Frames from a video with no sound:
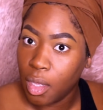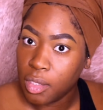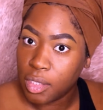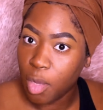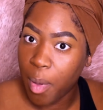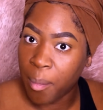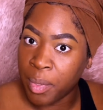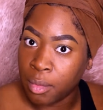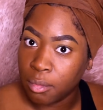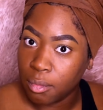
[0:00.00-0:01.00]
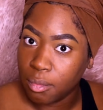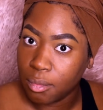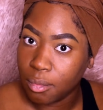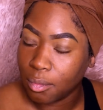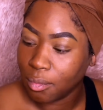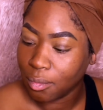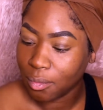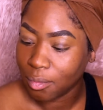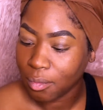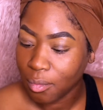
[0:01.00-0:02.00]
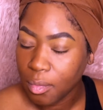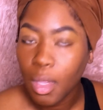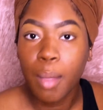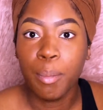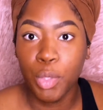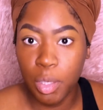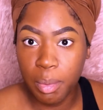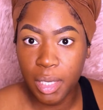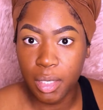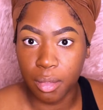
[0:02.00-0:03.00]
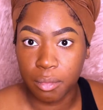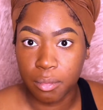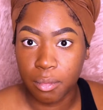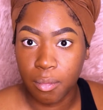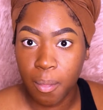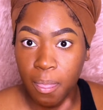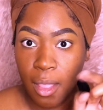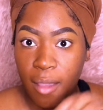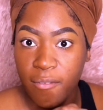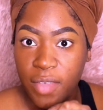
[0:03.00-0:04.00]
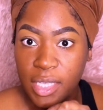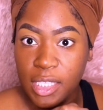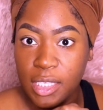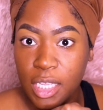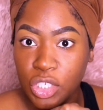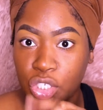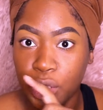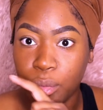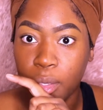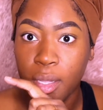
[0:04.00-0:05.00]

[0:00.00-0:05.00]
Still pumping. Beauty Blender, fix this issue.